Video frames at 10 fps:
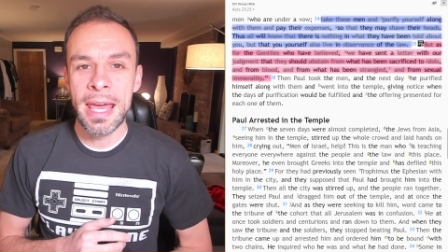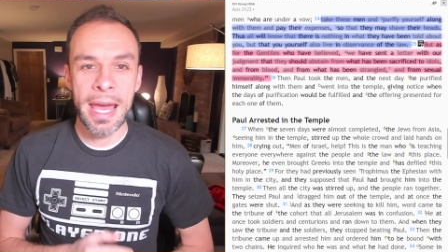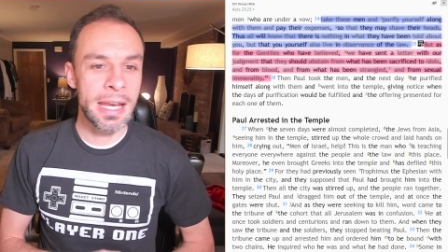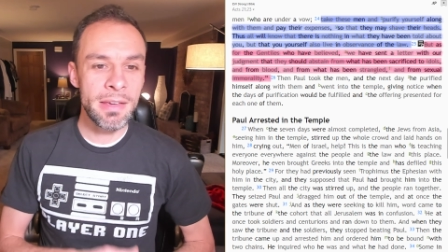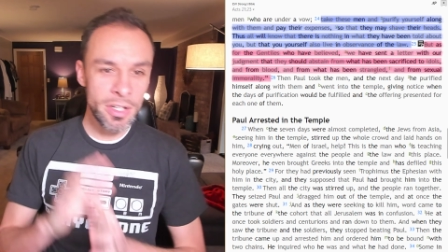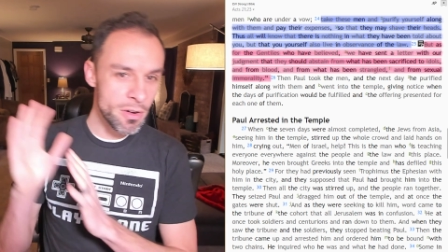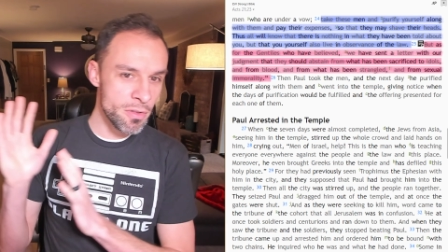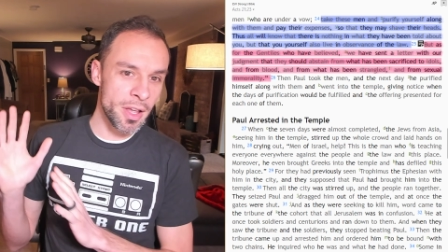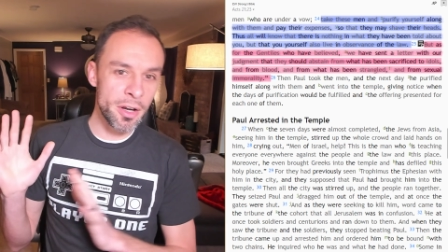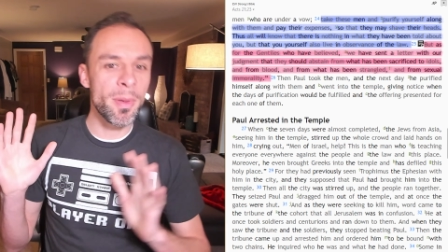And even
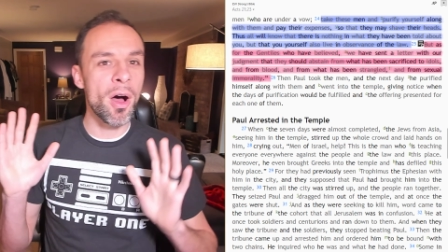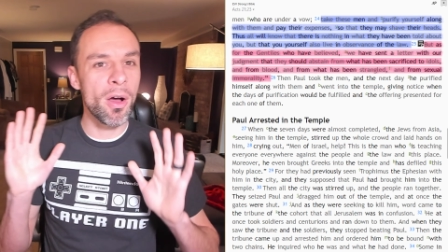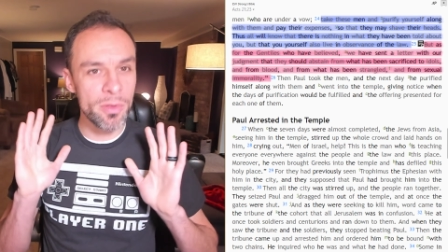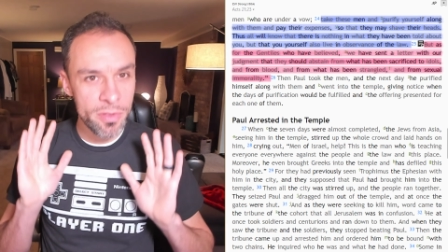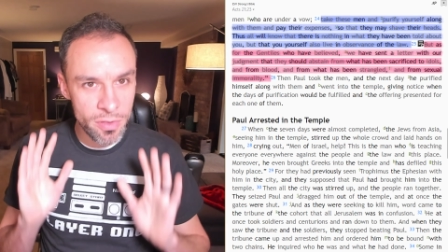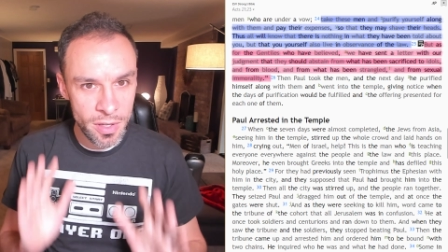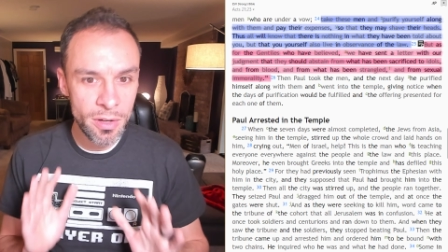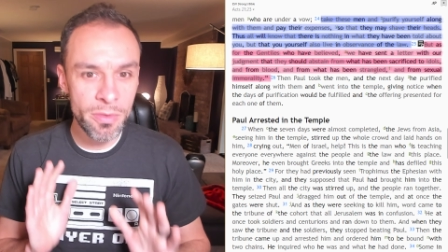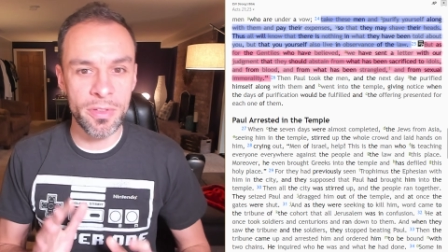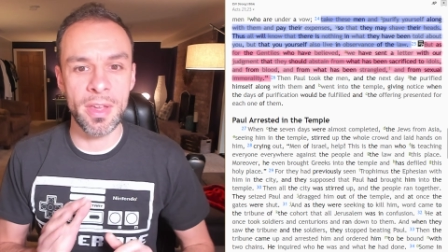years later, Paul
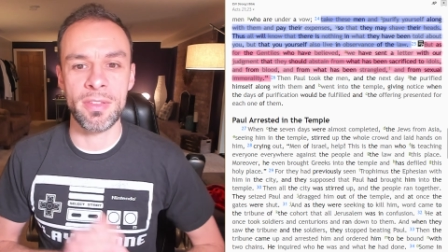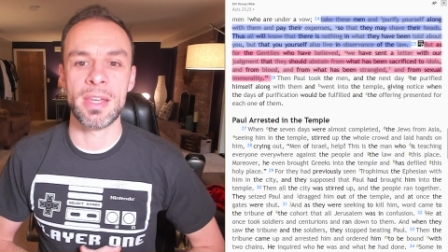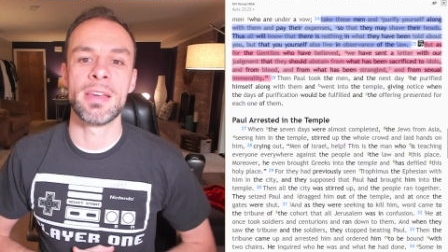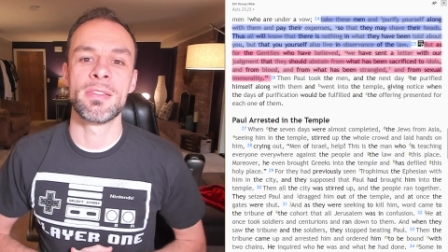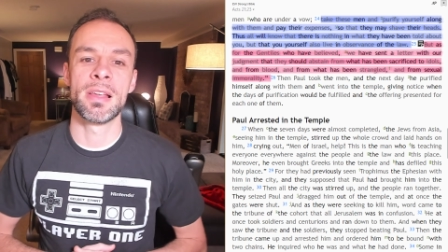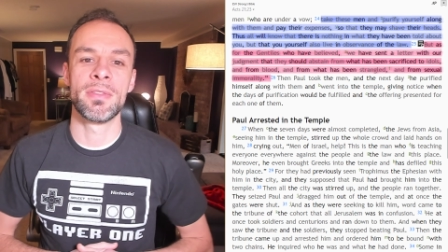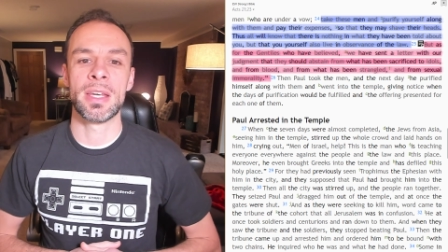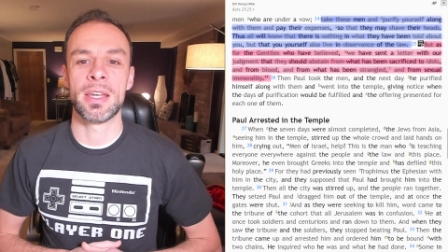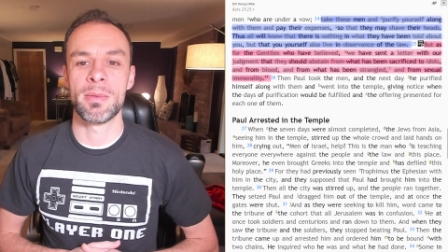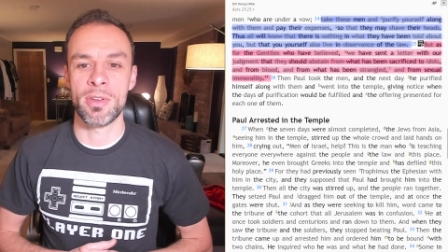still says that he's
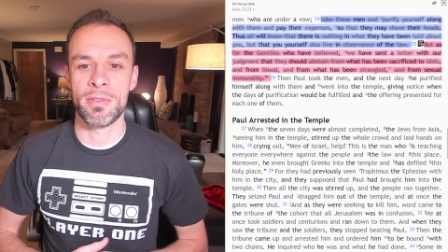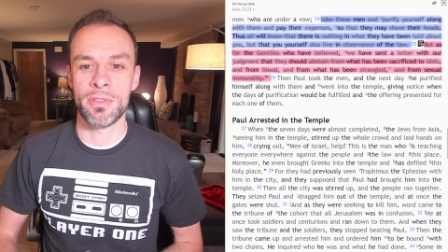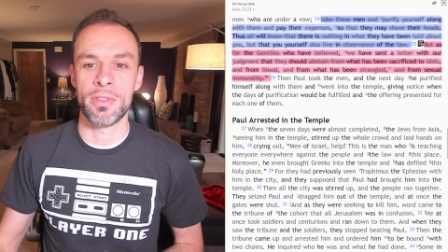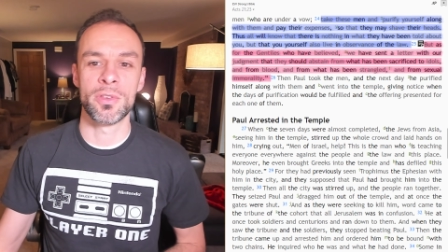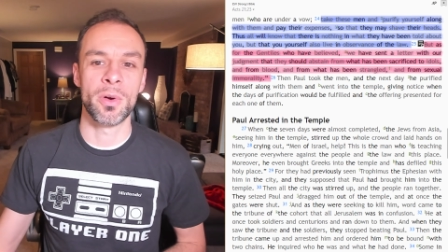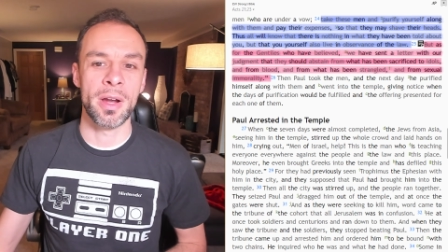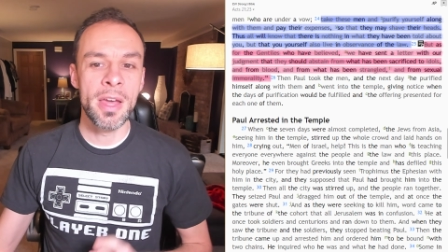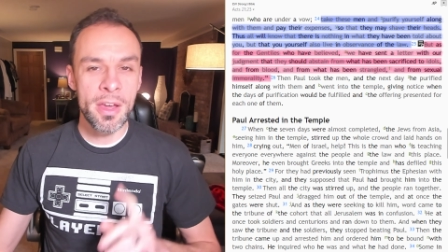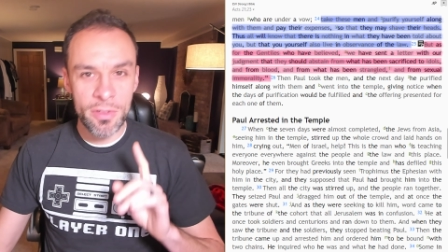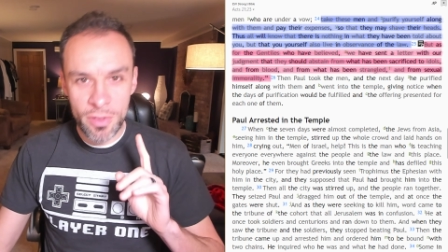living in observance of the Torah.
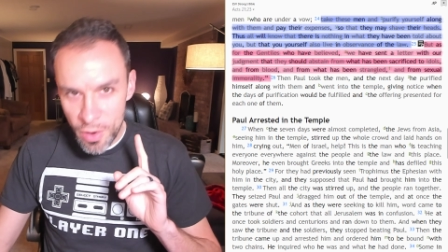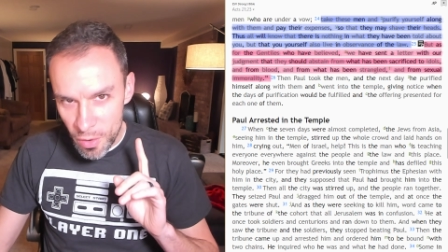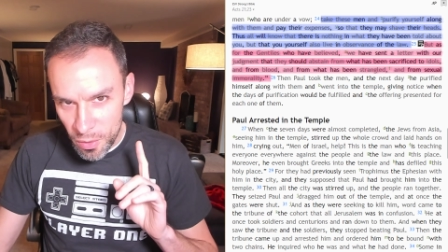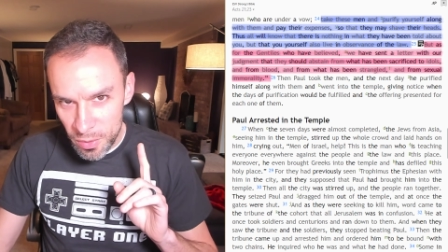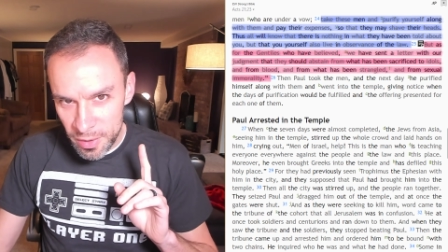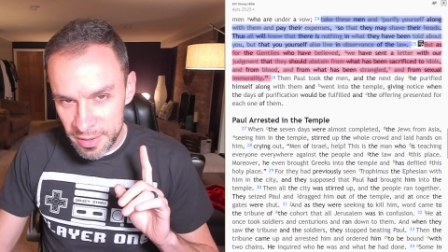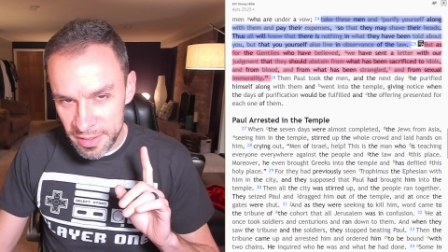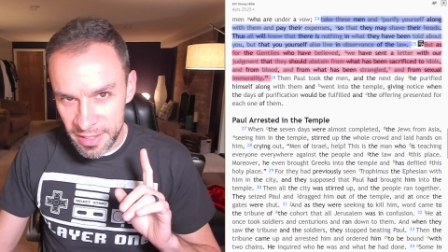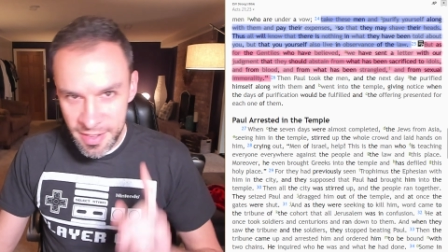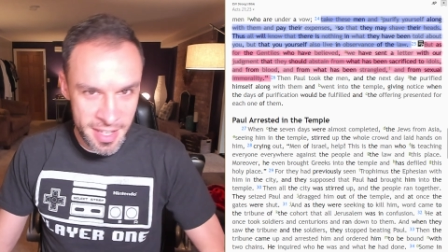So
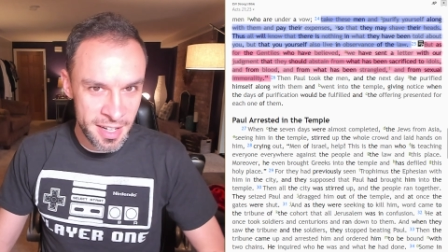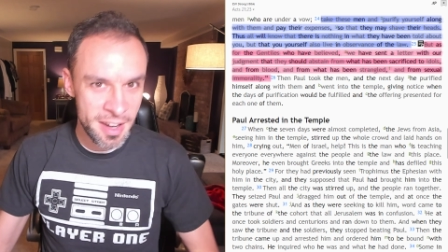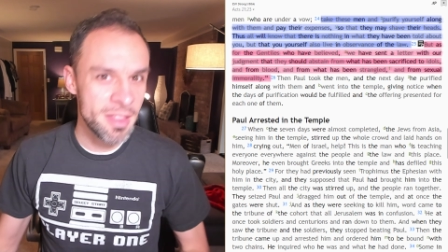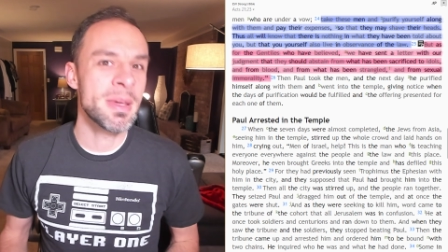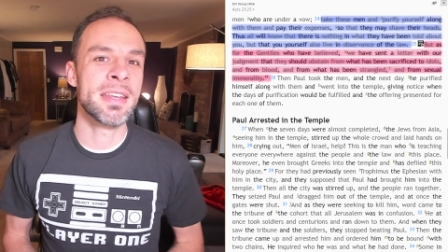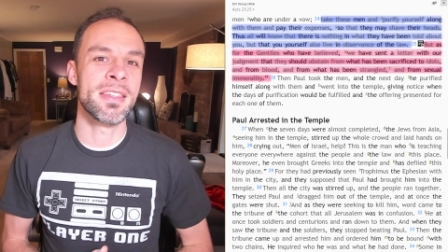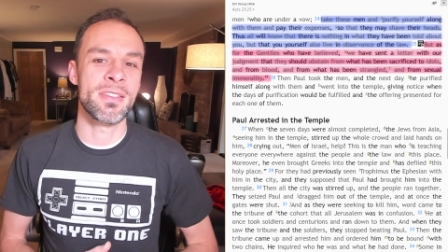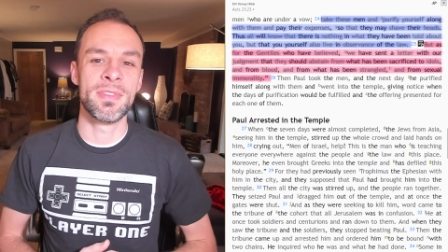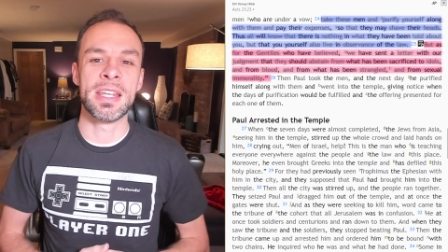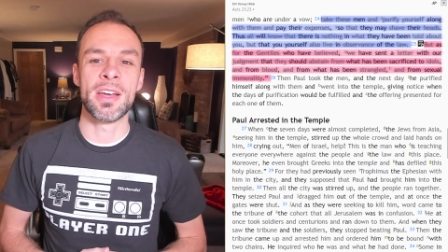let's get into the meat of
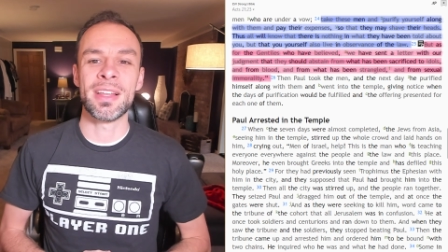this video.